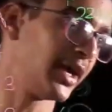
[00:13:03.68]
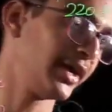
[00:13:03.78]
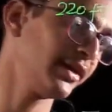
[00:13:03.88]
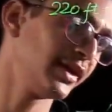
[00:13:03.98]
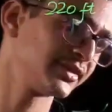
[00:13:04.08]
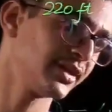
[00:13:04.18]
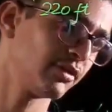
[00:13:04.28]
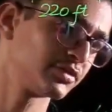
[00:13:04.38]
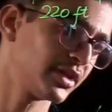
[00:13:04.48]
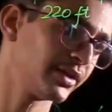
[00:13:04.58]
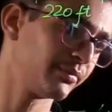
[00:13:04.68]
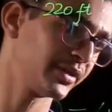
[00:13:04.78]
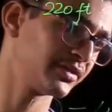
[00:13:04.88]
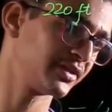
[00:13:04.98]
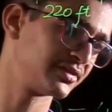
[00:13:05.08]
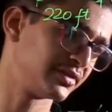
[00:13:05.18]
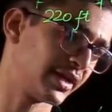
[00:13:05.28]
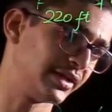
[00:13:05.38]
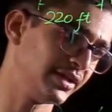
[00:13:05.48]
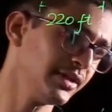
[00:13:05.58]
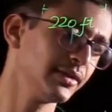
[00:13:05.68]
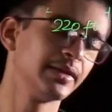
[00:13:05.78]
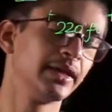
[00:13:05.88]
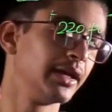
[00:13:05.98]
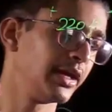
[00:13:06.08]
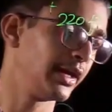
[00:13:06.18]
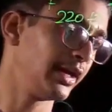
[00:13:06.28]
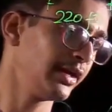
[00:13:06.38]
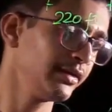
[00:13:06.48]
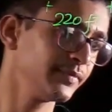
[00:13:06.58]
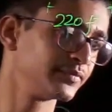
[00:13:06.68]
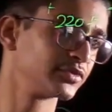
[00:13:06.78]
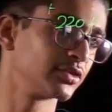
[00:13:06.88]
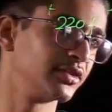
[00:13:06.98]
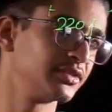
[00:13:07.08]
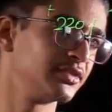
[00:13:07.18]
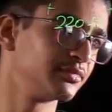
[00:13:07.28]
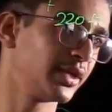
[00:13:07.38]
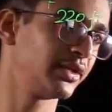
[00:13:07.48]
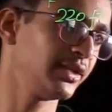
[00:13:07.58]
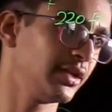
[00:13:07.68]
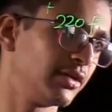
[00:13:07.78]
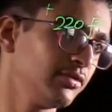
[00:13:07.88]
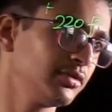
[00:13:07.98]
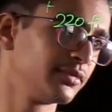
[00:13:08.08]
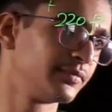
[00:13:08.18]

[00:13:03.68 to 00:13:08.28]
higher. Let's say outside temperature is 90. And so this is my T out.